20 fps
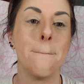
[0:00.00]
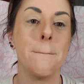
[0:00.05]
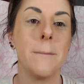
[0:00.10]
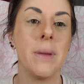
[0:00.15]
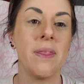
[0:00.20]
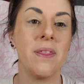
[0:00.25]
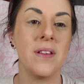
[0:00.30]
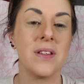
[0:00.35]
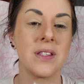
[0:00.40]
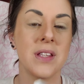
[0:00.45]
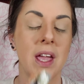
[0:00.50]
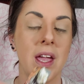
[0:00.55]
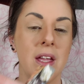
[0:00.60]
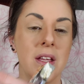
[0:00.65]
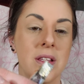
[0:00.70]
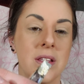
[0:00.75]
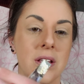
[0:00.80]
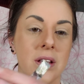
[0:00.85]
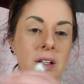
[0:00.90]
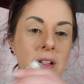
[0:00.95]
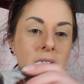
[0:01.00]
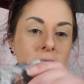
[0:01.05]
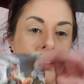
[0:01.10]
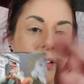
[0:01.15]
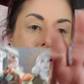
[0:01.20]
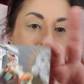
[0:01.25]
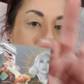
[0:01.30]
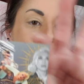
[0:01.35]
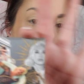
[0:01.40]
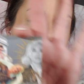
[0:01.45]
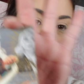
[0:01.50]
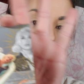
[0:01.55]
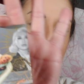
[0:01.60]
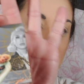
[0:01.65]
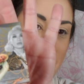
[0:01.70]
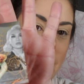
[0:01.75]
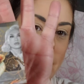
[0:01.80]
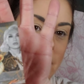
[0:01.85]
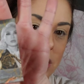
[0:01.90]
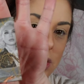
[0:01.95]
But this casing, the
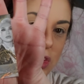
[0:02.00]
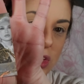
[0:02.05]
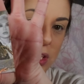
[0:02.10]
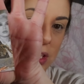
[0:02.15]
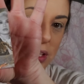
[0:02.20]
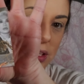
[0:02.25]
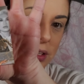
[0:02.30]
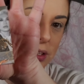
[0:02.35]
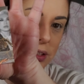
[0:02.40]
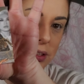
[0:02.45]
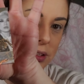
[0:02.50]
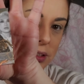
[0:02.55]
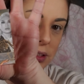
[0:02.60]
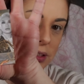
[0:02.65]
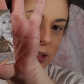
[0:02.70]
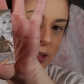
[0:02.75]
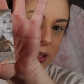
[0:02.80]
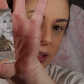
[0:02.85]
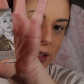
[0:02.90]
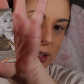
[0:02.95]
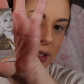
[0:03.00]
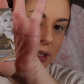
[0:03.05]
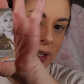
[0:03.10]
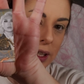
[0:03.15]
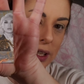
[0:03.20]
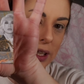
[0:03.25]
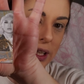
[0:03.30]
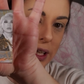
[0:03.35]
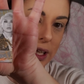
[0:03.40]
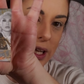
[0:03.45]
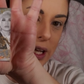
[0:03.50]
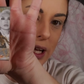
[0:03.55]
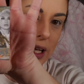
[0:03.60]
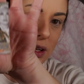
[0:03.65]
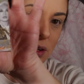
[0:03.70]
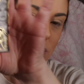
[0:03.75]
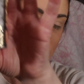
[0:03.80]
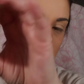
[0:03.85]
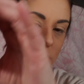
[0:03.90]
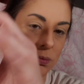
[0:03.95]
packaging, like I
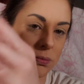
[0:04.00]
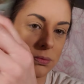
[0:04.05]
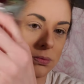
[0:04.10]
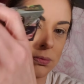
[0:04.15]
don't,